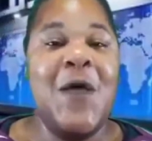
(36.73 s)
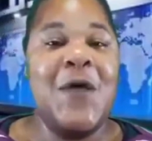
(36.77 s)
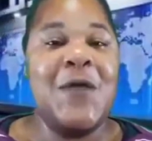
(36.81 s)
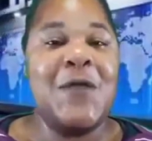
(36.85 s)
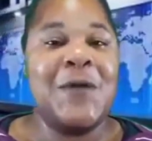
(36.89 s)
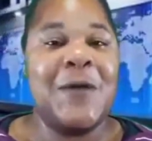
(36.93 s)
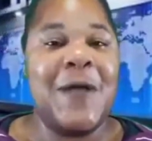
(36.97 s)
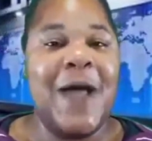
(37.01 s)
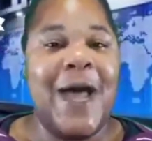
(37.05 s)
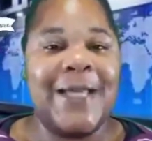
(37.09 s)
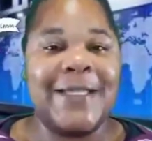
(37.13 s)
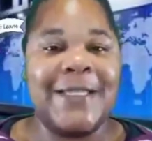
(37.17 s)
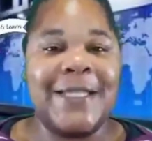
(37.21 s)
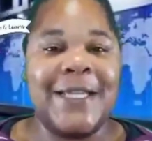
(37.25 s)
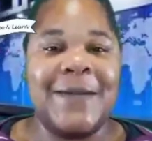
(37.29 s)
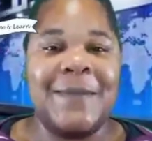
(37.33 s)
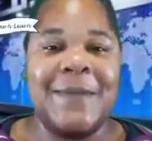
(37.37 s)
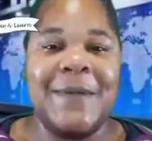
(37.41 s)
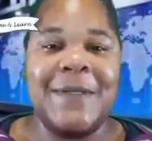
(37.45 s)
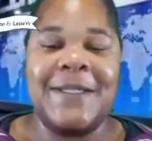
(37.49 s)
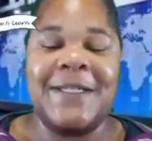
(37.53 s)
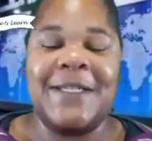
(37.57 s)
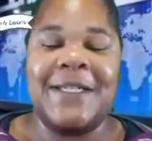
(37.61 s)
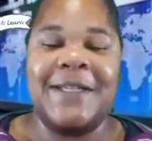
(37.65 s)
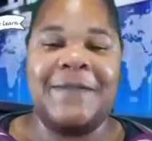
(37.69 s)
you guys come
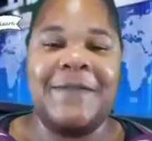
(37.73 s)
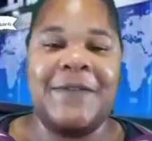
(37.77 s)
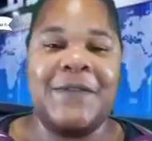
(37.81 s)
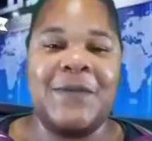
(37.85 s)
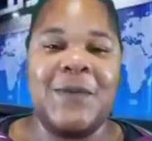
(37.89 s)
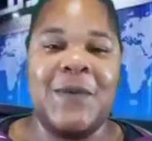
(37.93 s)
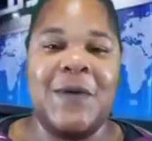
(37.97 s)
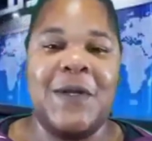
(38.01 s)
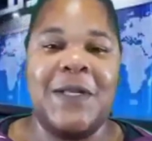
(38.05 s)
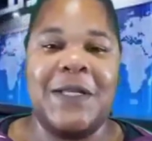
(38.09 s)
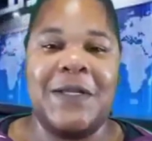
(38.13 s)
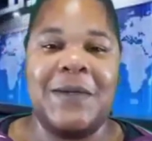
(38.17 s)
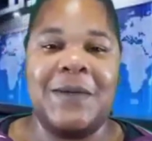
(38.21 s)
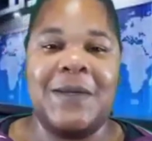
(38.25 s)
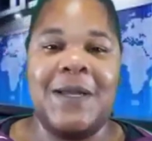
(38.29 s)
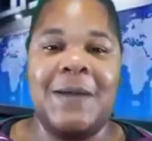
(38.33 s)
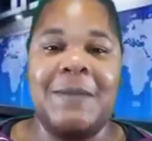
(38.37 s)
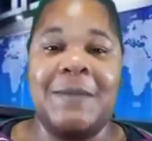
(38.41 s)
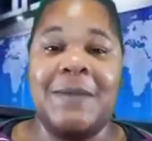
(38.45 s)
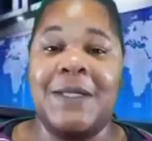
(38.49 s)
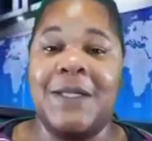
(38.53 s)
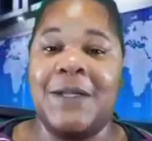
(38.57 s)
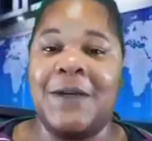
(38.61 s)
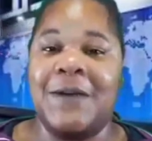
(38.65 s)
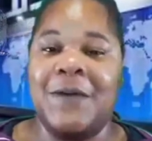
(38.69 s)
into Difference World and you come
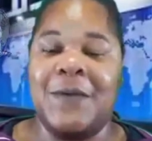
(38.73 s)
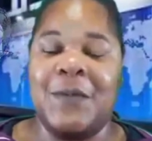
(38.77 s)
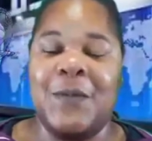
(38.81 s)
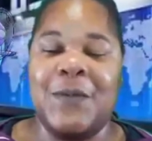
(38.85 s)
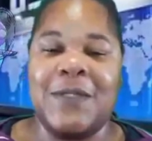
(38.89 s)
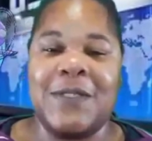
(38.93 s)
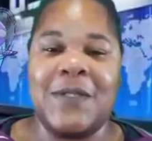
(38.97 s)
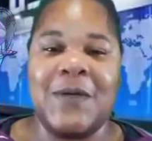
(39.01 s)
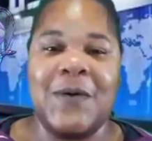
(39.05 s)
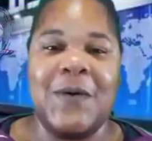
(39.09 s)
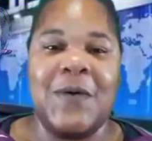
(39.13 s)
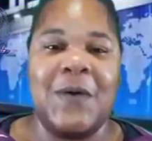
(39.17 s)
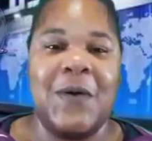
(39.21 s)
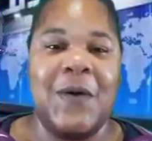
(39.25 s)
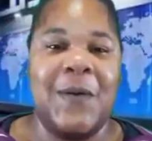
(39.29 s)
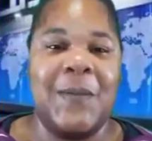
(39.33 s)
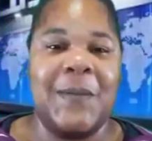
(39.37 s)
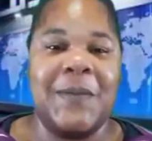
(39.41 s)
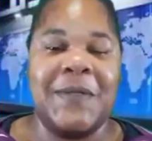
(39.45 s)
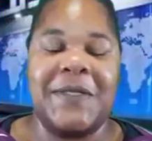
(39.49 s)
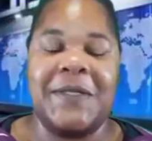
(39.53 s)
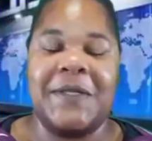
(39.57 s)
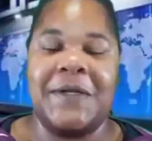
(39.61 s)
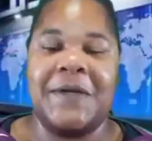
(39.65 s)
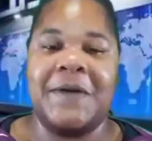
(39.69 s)
and learn what's going on
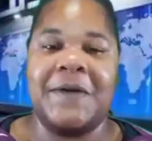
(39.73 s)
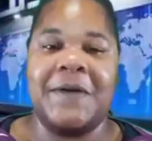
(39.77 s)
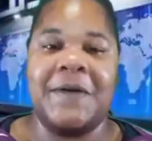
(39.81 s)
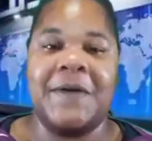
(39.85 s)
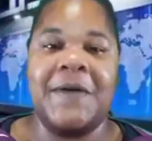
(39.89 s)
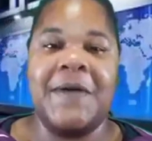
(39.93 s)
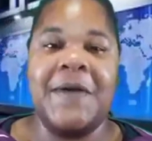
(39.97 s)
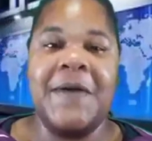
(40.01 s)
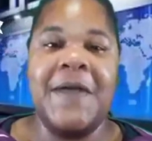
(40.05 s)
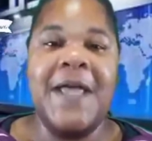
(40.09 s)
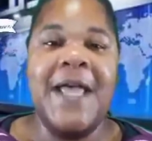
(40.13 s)
with the girl.